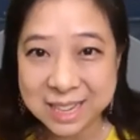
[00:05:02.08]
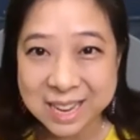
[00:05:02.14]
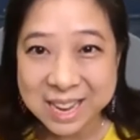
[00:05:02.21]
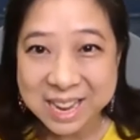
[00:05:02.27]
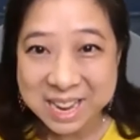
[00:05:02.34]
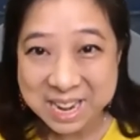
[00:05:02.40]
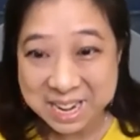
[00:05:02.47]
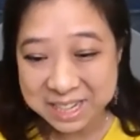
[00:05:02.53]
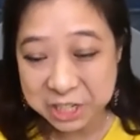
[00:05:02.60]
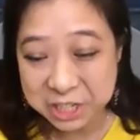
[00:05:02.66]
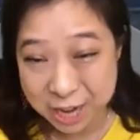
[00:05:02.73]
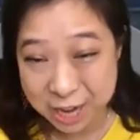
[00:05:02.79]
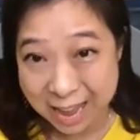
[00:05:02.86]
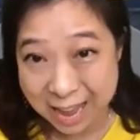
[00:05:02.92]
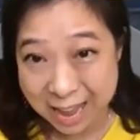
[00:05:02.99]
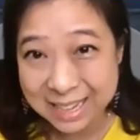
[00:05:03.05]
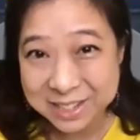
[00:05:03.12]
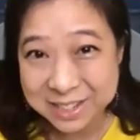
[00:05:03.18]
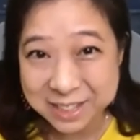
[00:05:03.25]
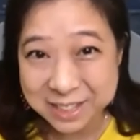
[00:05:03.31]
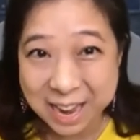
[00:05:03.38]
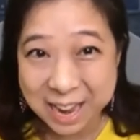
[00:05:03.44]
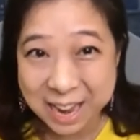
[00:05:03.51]
in the chat so
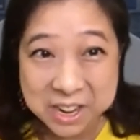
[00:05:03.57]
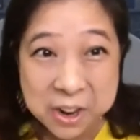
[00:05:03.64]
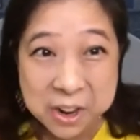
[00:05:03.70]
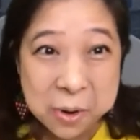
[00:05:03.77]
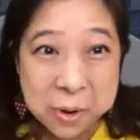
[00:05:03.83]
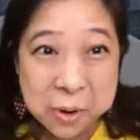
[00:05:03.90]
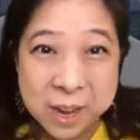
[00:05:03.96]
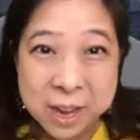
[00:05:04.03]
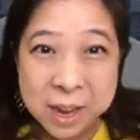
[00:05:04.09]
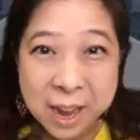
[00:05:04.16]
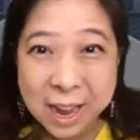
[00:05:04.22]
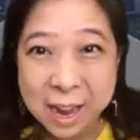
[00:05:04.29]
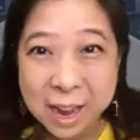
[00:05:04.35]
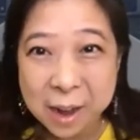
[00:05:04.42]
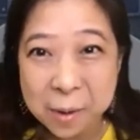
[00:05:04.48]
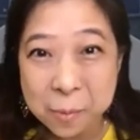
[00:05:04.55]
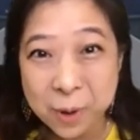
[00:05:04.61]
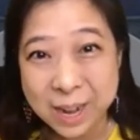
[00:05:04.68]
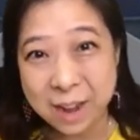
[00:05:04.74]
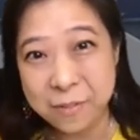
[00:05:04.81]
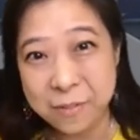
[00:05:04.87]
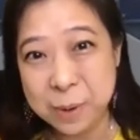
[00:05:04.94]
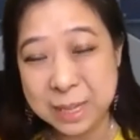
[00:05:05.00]
that I know what
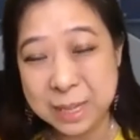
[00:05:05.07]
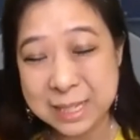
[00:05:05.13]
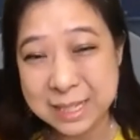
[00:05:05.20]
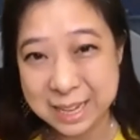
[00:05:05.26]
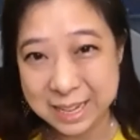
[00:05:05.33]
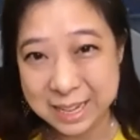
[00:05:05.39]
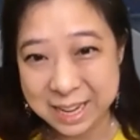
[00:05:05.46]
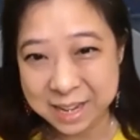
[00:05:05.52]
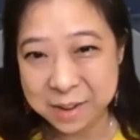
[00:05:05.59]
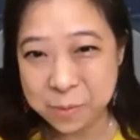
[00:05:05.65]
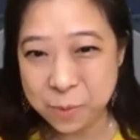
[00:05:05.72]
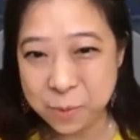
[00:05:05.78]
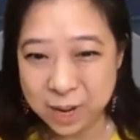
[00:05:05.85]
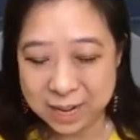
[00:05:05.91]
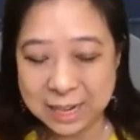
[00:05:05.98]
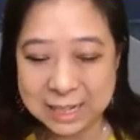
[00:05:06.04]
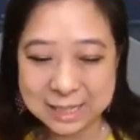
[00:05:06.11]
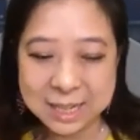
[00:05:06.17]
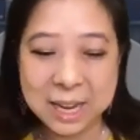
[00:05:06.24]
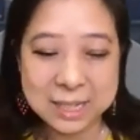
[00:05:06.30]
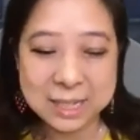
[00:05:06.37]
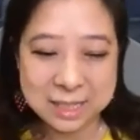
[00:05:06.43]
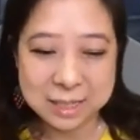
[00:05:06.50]
everyone's thinking. What is
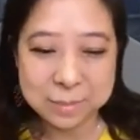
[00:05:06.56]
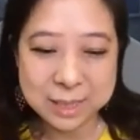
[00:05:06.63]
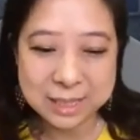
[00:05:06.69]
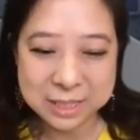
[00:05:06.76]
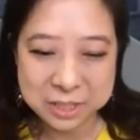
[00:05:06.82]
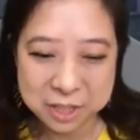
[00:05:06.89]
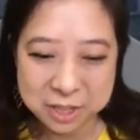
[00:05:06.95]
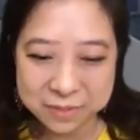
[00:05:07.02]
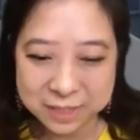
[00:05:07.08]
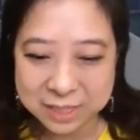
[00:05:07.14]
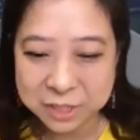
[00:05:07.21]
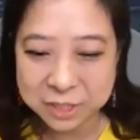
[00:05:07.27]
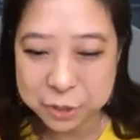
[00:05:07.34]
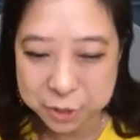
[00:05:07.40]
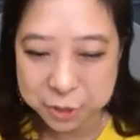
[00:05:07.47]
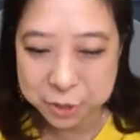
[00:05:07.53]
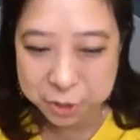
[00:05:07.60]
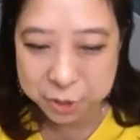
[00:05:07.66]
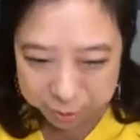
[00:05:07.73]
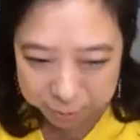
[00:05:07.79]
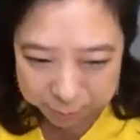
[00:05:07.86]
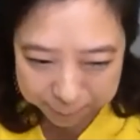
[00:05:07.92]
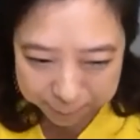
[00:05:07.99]
customer service to you?
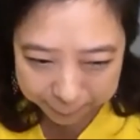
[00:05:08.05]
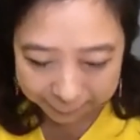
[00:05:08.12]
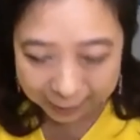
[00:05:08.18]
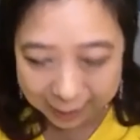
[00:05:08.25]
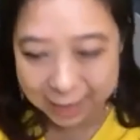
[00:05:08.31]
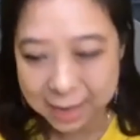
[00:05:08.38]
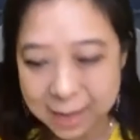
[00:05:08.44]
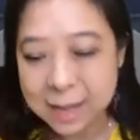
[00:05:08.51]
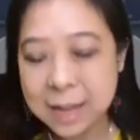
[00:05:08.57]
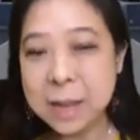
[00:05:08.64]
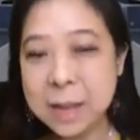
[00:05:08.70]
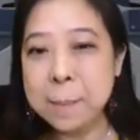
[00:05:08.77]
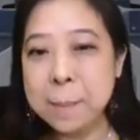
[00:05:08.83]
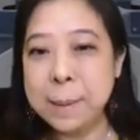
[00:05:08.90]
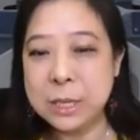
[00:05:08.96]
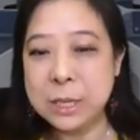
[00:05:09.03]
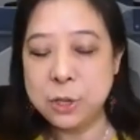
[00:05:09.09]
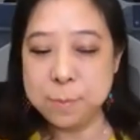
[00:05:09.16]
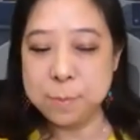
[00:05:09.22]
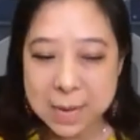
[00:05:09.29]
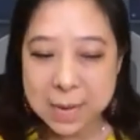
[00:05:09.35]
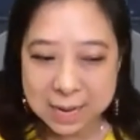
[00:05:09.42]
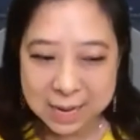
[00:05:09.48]
Okay. But to
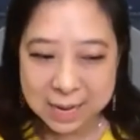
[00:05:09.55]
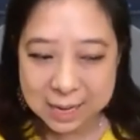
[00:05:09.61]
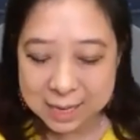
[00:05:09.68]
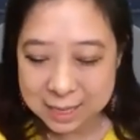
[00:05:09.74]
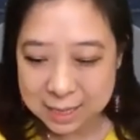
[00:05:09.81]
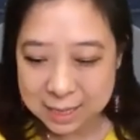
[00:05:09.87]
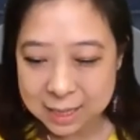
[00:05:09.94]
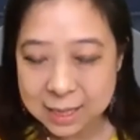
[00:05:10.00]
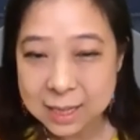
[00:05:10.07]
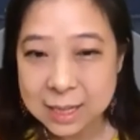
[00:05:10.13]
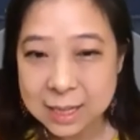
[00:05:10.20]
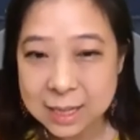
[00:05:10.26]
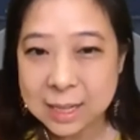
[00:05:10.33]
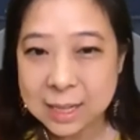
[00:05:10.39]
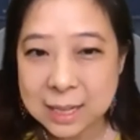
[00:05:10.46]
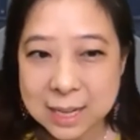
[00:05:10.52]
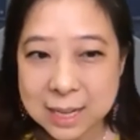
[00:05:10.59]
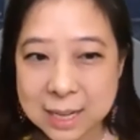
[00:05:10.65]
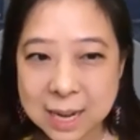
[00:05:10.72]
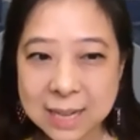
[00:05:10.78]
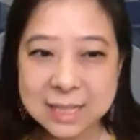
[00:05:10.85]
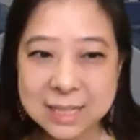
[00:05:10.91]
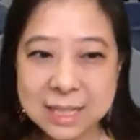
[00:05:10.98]
me,
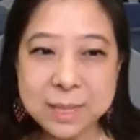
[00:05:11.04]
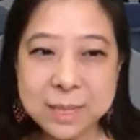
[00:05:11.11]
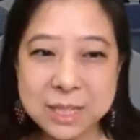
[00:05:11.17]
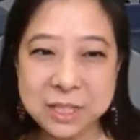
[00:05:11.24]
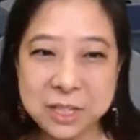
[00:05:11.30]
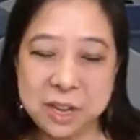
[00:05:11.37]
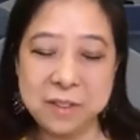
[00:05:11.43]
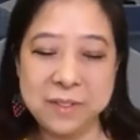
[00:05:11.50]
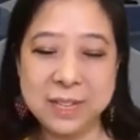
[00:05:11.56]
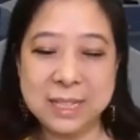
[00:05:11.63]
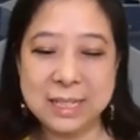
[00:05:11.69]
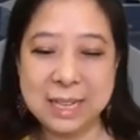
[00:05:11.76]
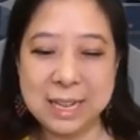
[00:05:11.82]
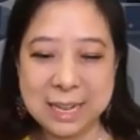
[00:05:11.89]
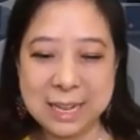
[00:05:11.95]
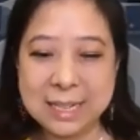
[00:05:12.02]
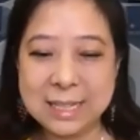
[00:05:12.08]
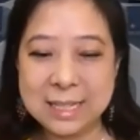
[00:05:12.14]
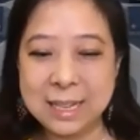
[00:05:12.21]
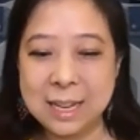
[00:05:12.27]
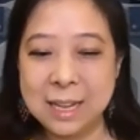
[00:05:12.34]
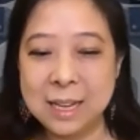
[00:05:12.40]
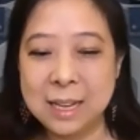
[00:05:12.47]
customer service is
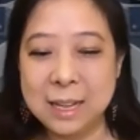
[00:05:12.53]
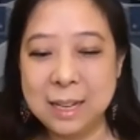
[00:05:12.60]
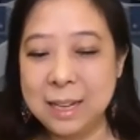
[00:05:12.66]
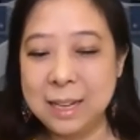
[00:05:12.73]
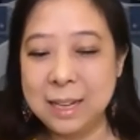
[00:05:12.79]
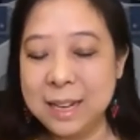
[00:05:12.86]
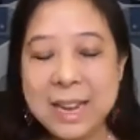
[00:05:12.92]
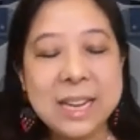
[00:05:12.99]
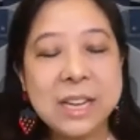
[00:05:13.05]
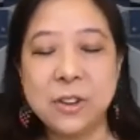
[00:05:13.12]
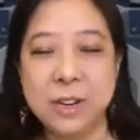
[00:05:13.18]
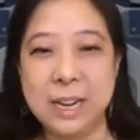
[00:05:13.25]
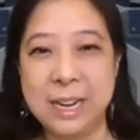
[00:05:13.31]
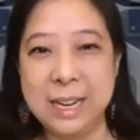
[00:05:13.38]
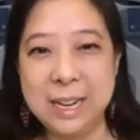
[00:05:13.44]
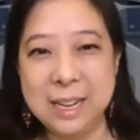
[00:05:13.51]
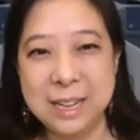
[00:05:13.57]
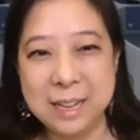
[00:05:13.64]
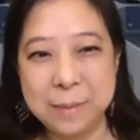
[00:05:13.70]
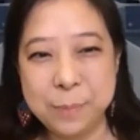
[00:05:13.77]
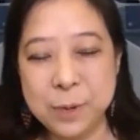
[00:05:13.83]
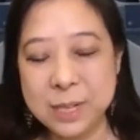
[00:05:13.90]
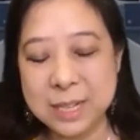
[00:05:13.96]
literally,
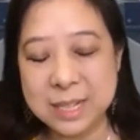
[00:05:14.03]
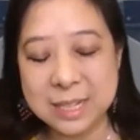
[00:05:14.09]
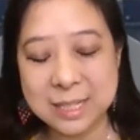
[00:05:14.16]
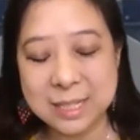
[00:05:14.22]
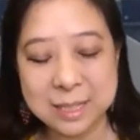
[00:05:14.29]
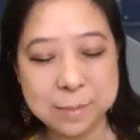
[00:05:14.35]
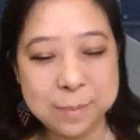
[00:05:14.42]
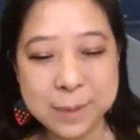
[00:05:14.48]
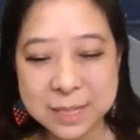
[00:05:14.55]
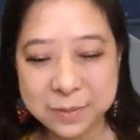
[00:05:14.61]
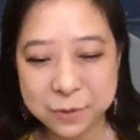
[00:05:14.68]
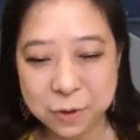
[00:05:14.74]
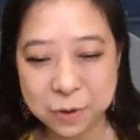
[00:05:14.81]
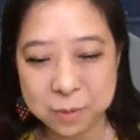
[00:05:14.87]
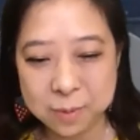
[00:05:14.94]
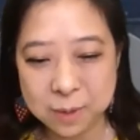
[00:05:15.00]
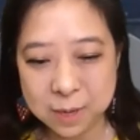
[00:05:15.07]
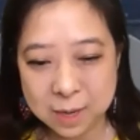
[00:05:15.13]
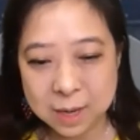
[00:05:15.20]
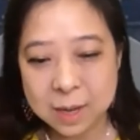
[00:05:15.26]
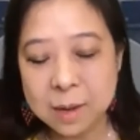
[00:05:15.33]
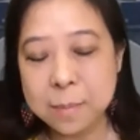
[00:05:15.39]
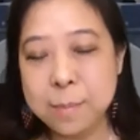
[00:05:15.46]
put in the simplest form,
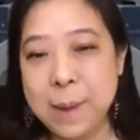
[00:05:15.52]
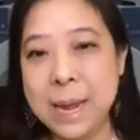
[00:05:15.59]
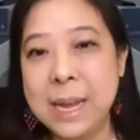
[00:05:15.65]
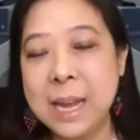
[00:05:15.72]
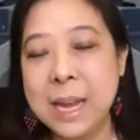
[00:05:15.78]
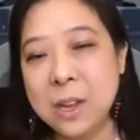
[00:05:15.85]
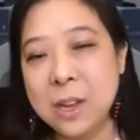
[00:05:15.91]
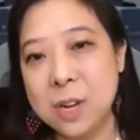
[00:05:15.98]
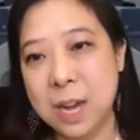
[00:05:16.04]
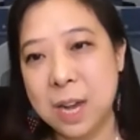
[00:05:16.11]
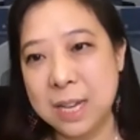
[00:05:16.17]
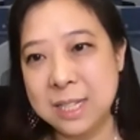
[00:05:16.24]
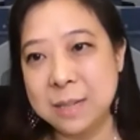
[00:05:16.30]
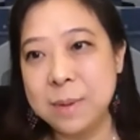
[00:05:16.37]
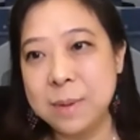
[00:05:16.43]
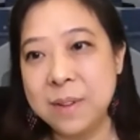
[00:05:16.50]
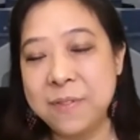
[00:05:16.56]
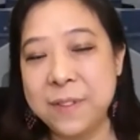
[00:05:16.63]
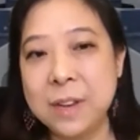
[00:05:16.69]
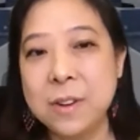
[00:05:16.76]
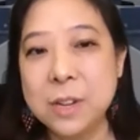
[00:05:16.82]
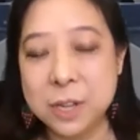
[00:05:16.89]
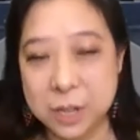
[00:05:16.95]
making your customer
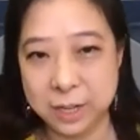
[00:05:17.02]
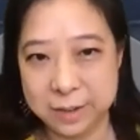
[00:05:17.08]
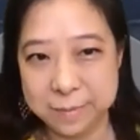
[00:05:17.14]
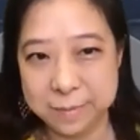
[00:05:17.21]
feel good.